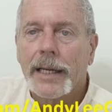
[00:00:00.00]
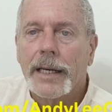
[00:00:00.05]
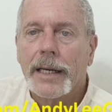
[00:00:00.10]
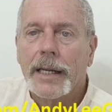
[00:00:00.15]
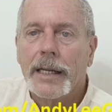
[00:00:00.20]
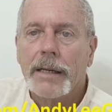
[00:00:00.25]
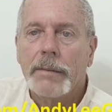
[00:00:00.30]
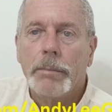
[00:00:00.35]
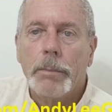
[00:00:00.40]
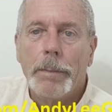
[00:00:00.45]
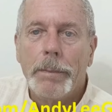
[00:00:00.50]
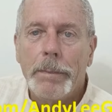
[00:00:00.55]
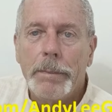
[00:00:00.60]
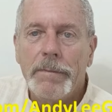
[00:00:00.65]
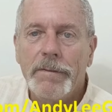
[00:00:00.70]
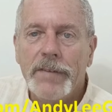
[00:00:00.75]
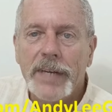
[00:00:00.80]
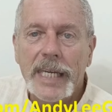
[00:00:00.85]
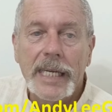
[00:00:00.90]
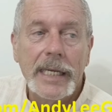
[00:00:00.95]
La
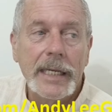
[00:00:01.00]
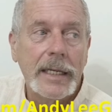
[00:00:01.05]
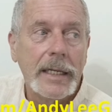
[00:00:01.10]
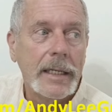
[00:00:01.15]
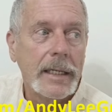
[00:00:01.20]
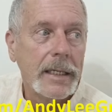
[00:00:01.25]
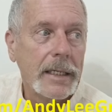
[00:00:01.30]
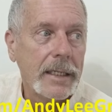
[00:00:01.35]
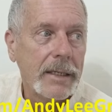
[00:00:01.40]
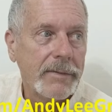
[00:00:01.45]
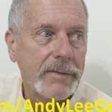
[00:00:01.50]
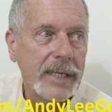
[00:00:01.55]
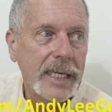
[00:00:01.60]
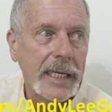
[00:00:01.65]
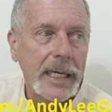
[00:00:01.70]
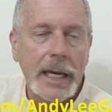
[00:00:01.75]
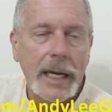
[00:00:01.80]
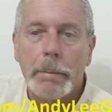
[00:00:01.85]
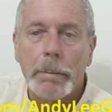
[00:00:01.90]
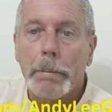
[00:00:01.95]
vie
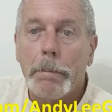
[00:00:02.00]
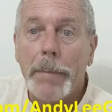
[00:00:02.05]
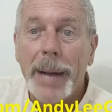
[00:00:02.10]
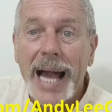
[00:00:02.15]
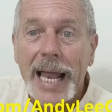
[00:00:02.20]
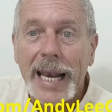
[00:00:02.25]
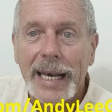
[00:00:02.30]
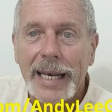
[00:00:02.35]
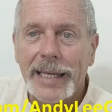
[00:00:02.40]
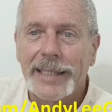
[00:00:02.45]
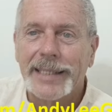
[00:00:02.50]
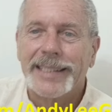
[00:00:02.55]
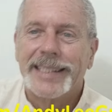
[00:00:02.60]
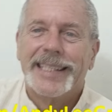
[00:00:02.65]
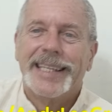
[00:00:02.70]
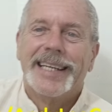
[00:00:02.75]
est belle.